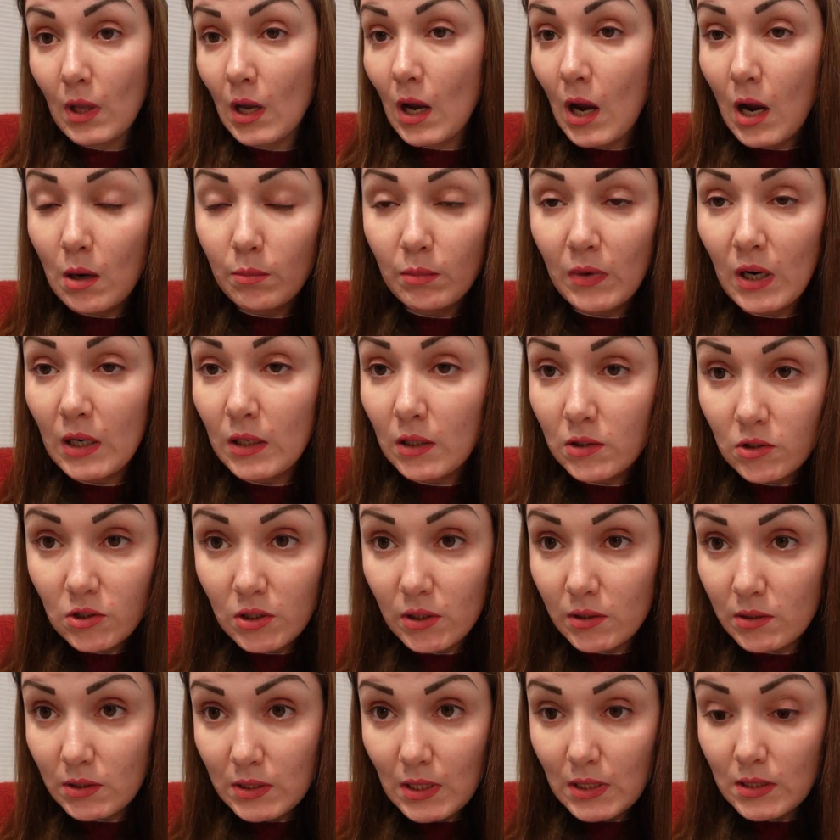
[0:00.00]
I'm gonna
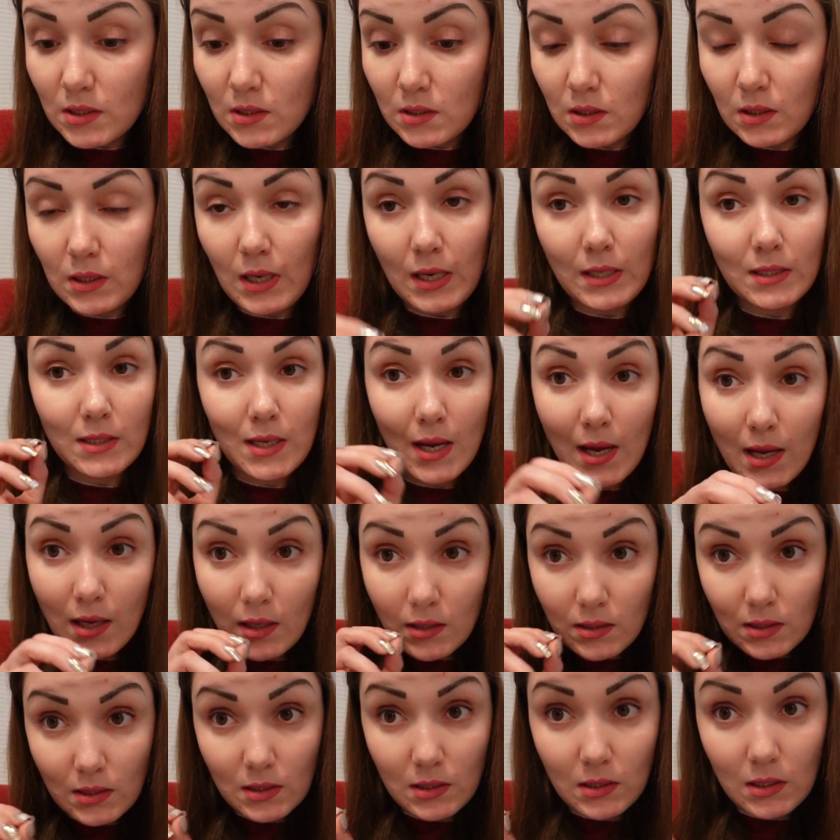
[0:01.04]
start testing at 8
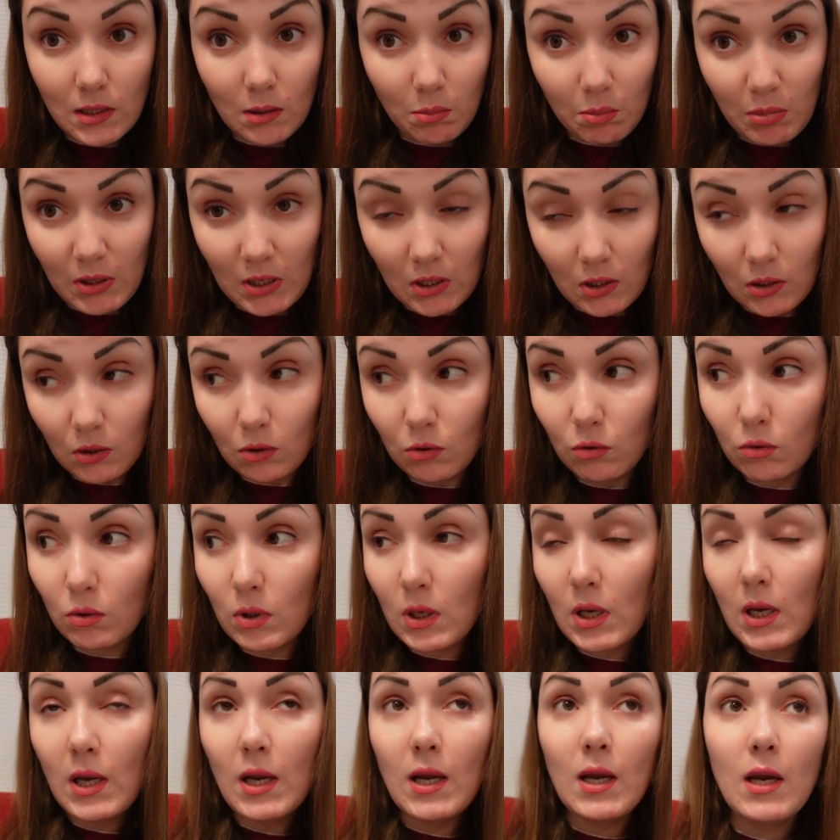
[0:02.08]
DPO.
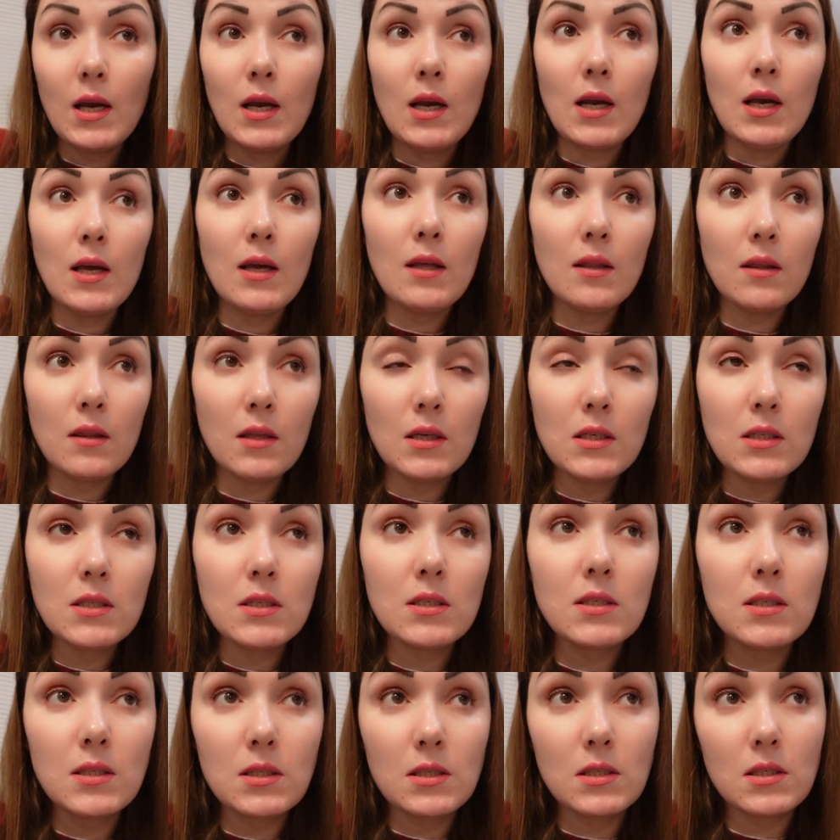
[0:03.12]

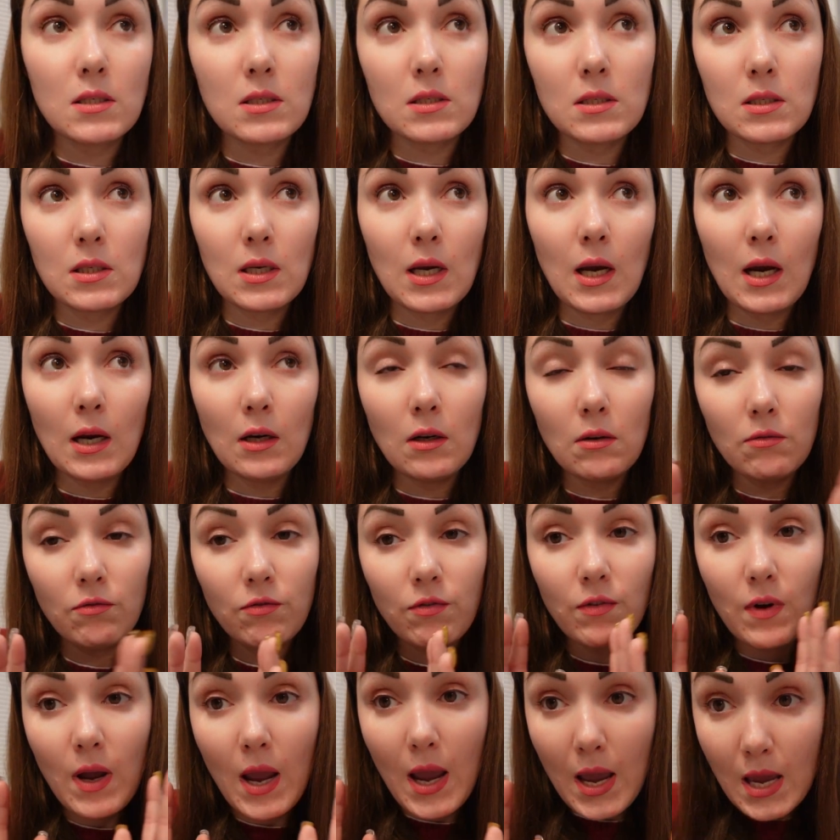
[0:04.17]
This kind of
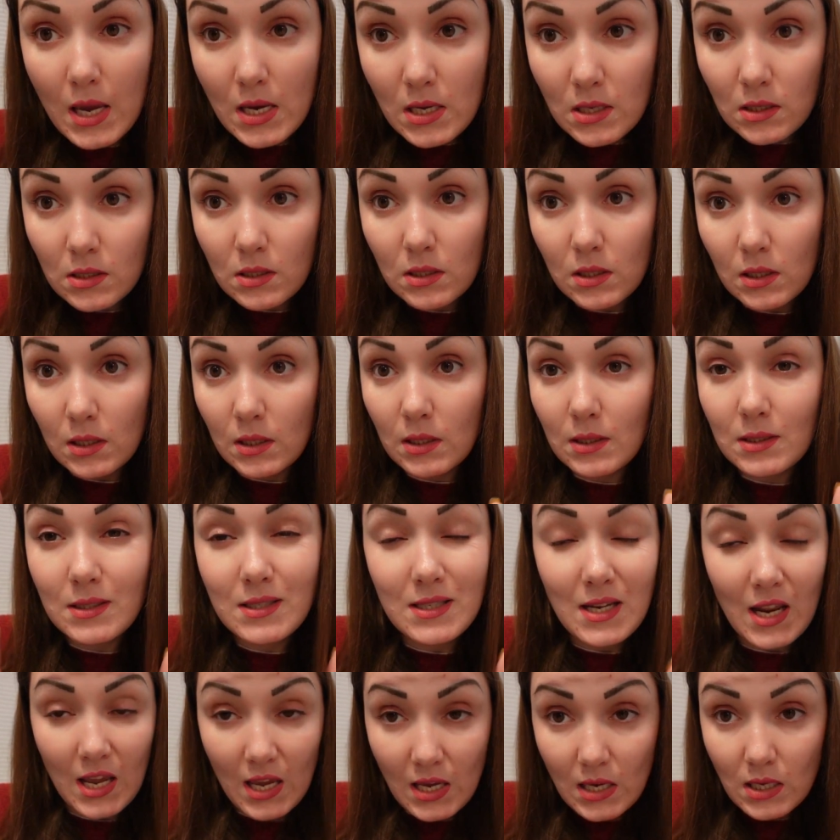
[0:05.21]
8
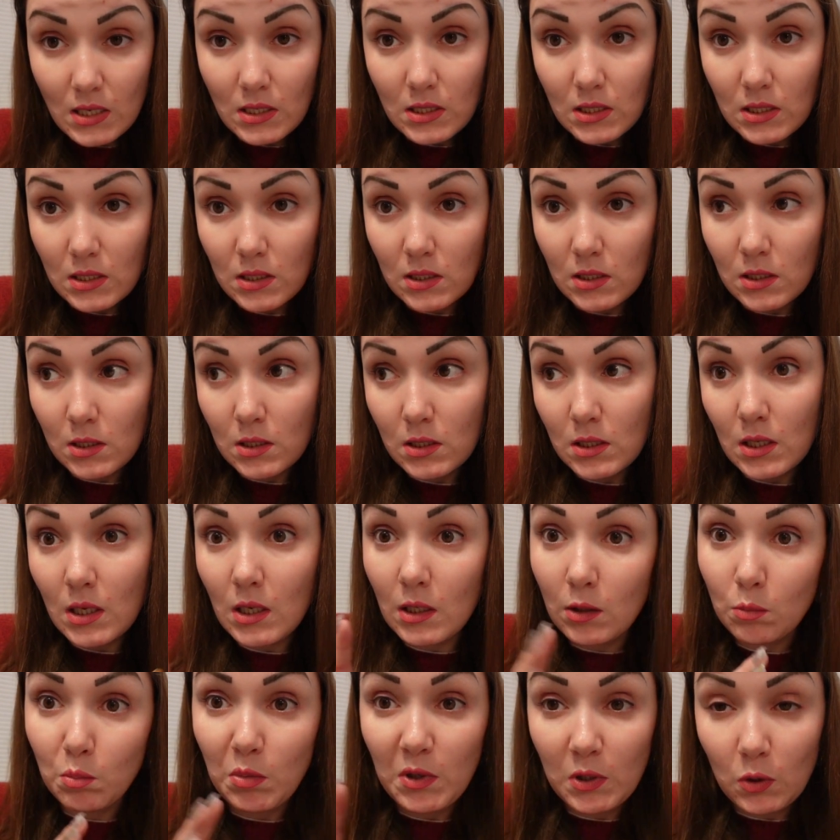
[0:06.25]
days
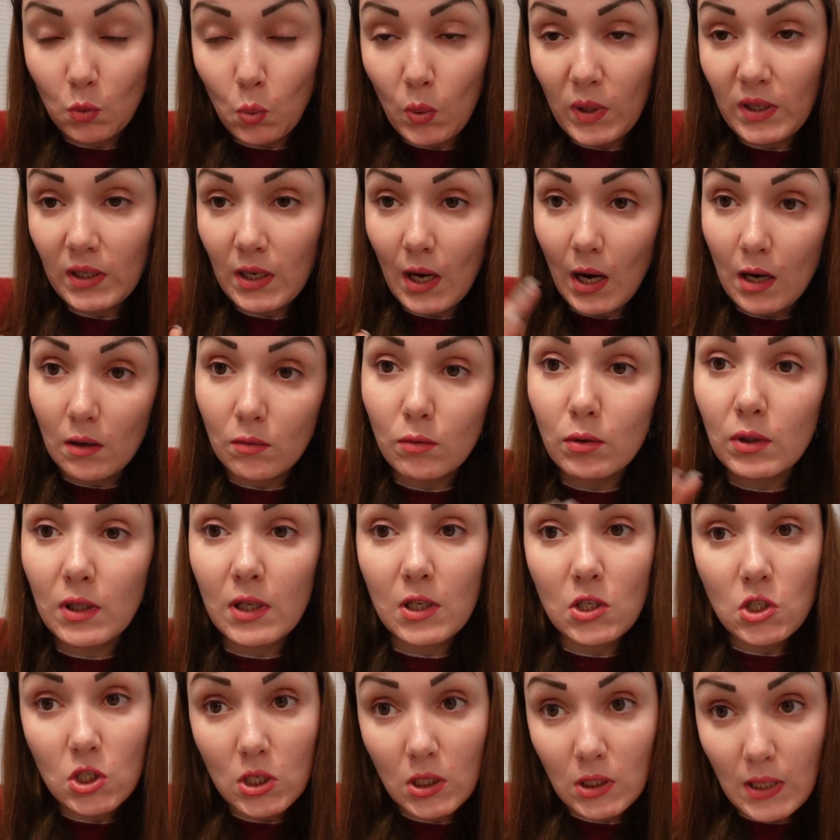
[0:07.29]
in between
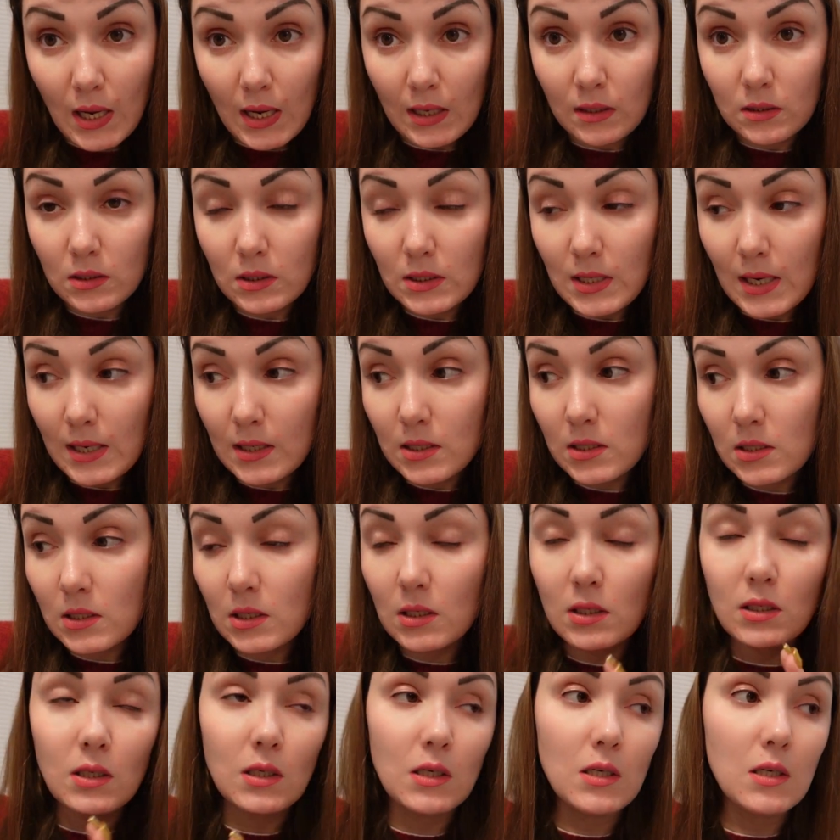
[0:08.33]
ovulation and
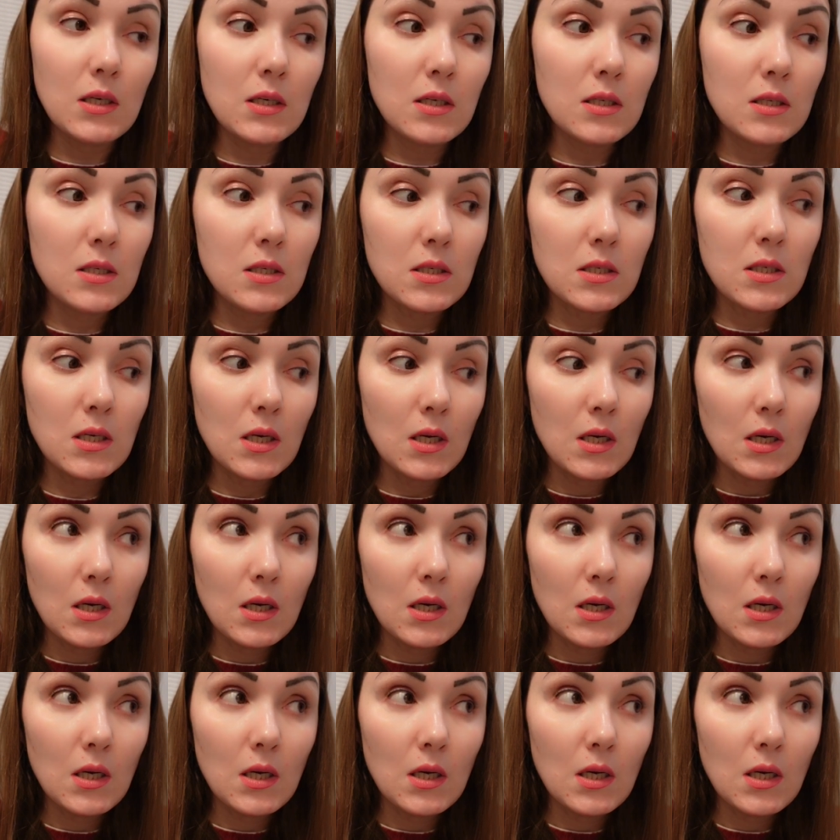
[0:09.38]
testing, it's